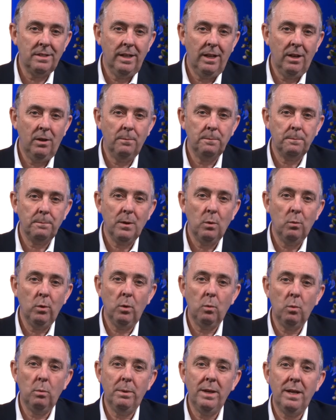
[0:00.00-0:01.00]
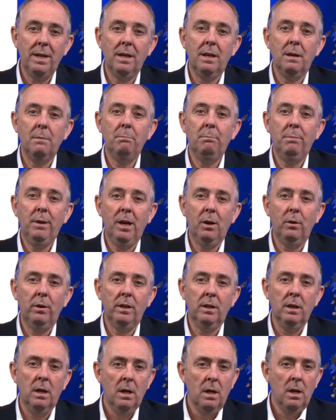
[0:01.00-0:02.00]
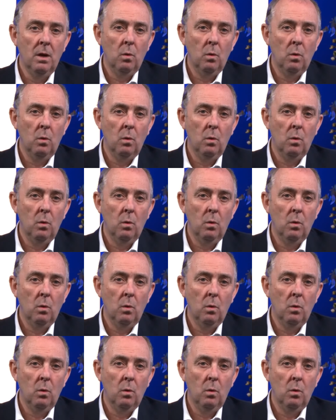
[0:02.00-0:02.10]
Now, we will be comparing